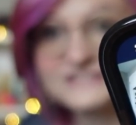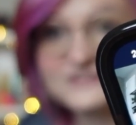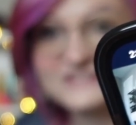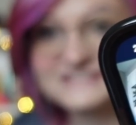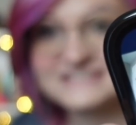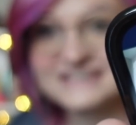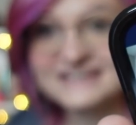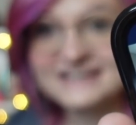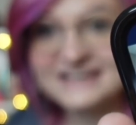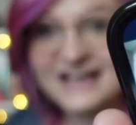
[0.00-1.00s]
you can
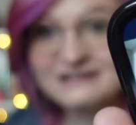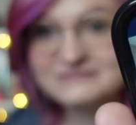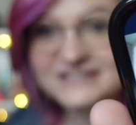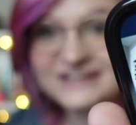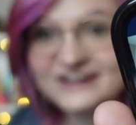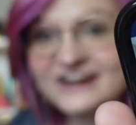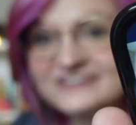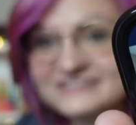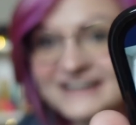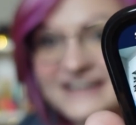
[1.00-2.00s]
see, I'm in here
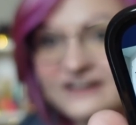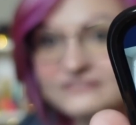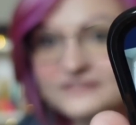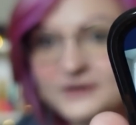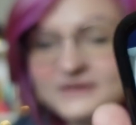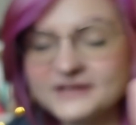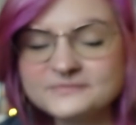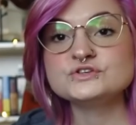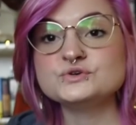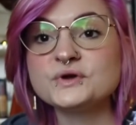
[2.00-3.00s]
right now filming.
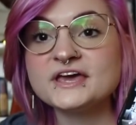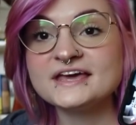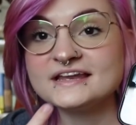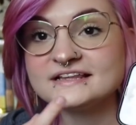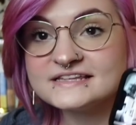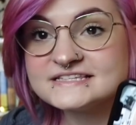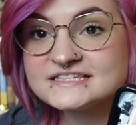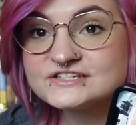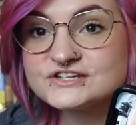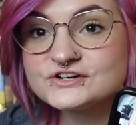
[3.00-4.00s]
You can
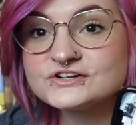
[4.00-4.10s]
listen to your